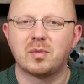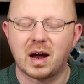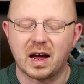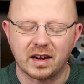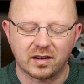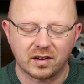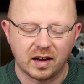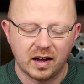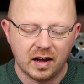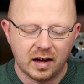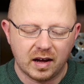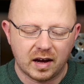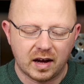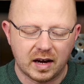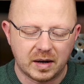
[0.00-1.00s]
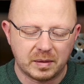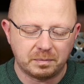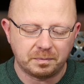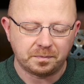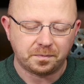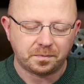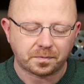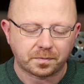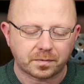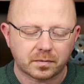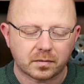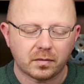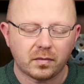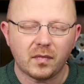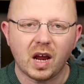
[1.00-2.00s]
right. Um,
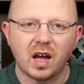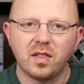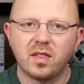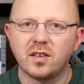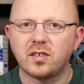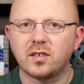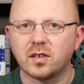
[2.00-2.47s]
this